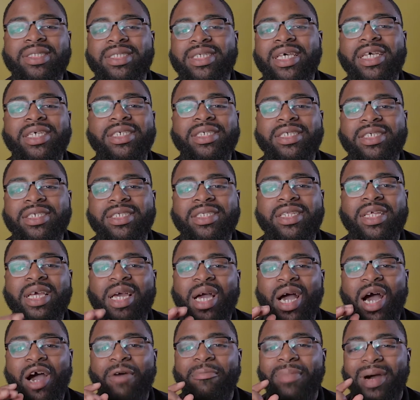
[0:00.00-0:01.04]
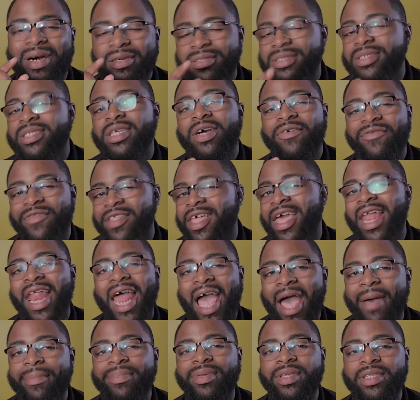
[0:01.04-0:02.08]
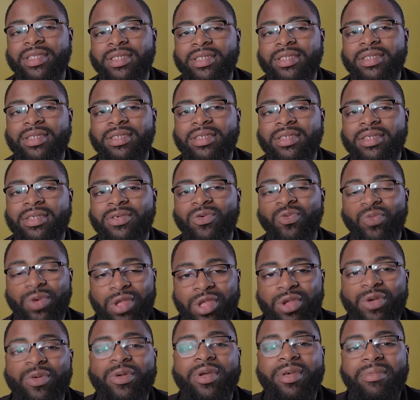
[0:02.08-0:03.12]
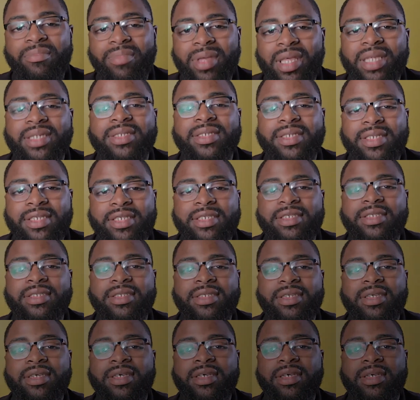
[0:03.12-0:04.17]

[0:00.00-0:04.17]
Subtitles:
session about stuff that happens when you're in business.